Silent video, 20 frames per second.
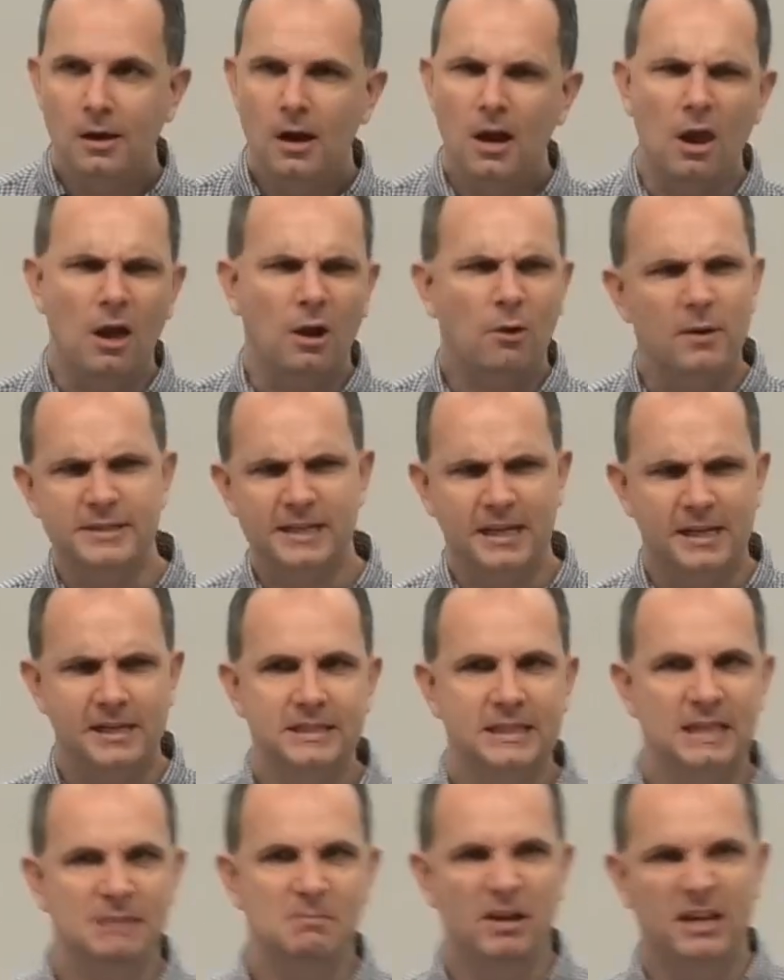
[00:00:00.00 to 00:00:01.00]
Likewise, it can
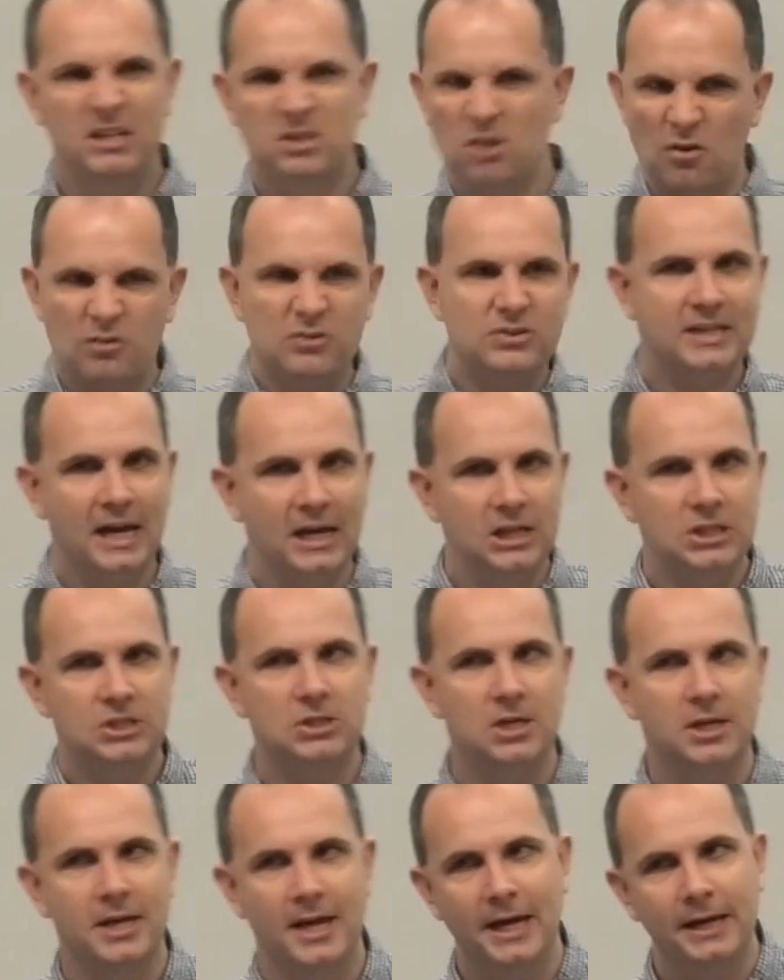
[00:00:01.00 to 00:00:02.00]
seem like he's off stage
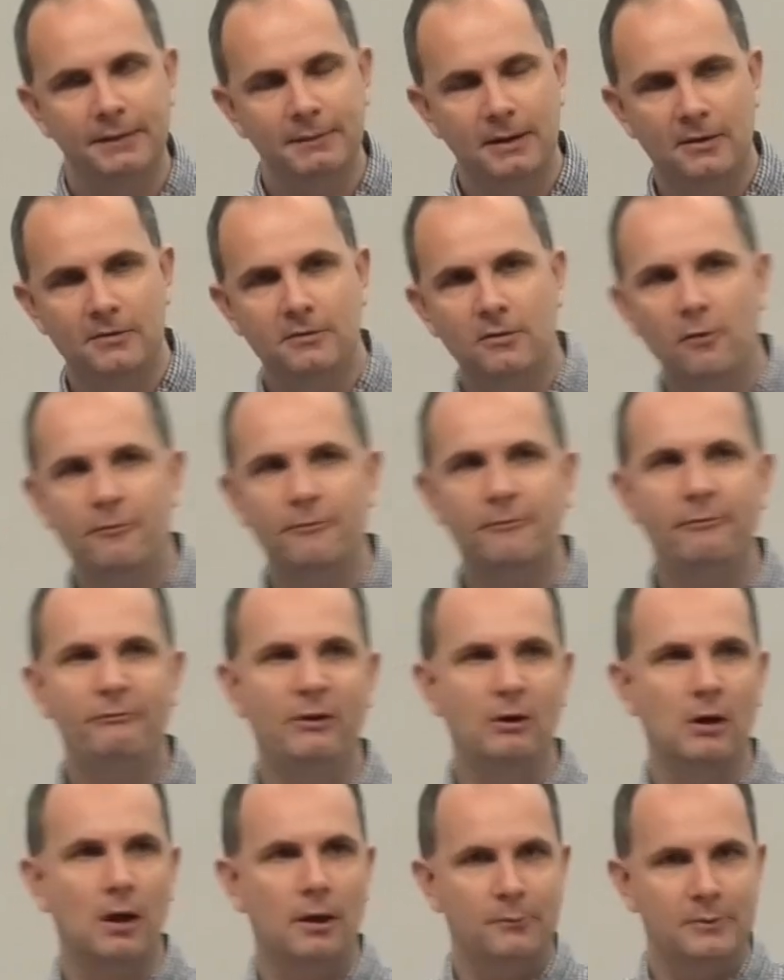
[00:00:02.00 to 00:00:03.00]
today. We don't often
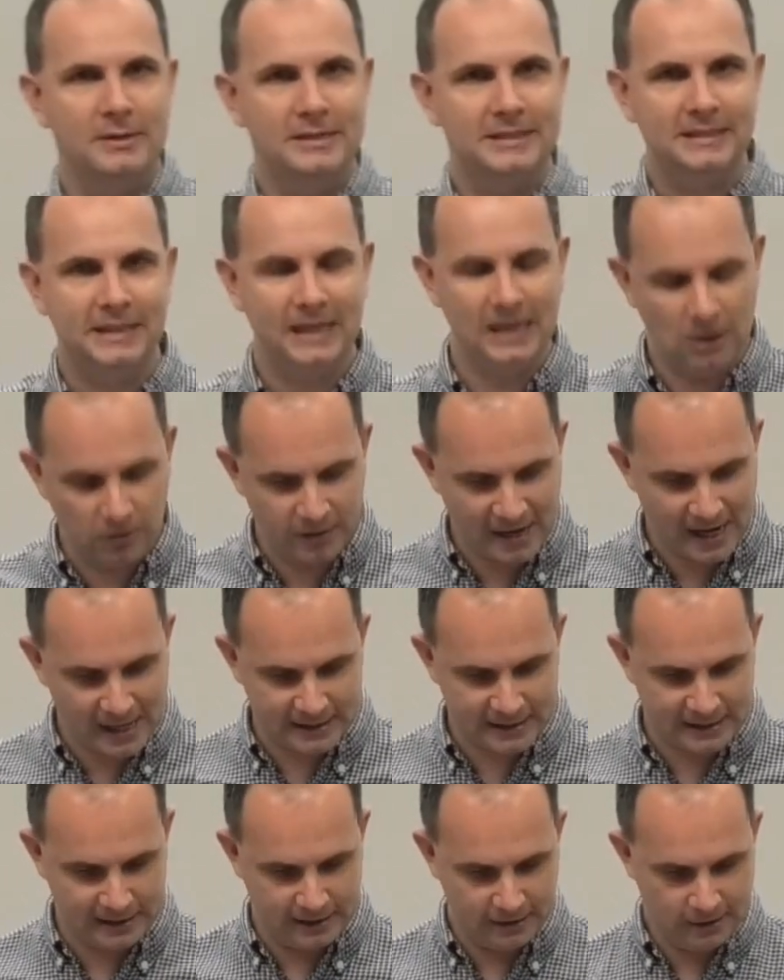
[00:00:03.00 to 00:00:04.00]
feel like we see God
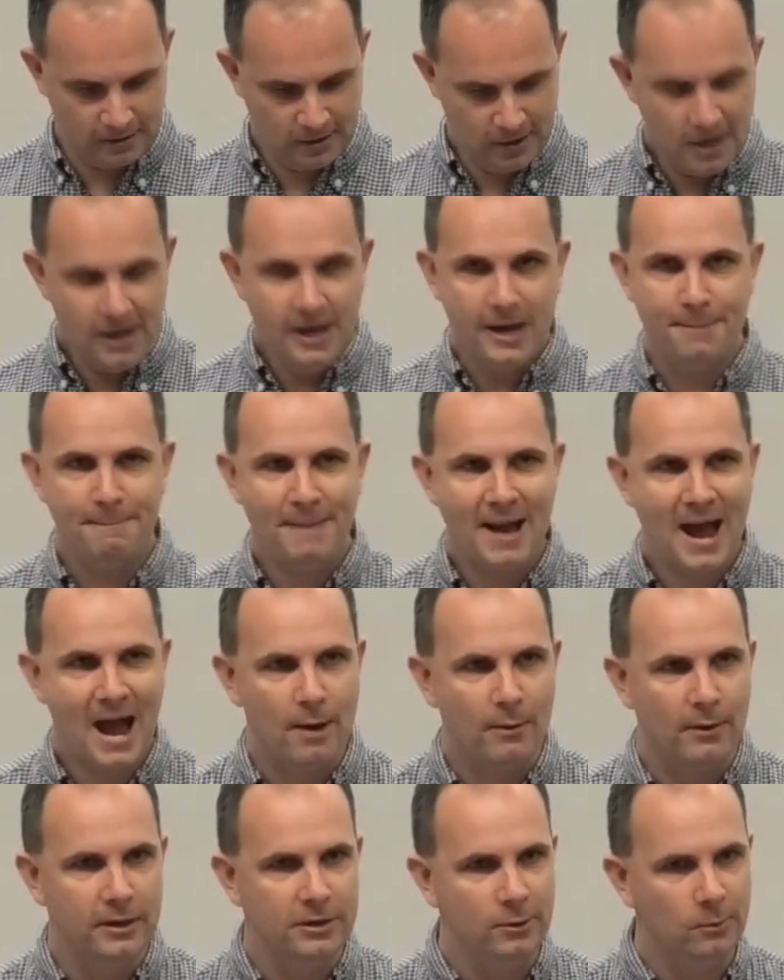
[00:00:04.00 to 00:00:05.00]
acting in
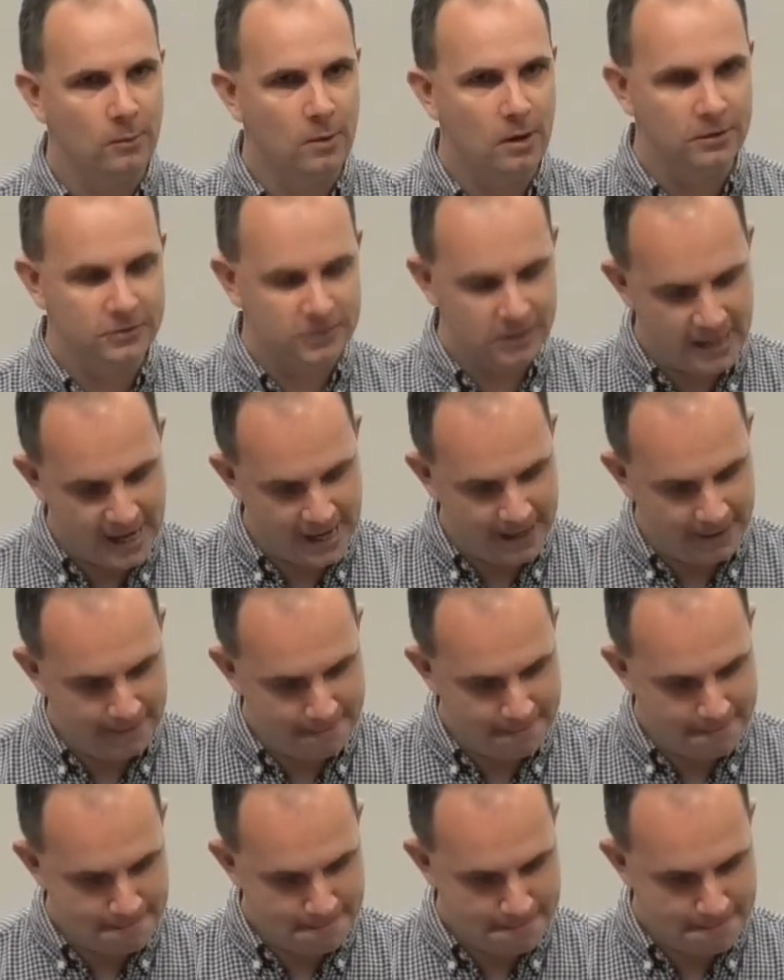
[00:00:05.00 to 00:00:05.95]
power in the world today.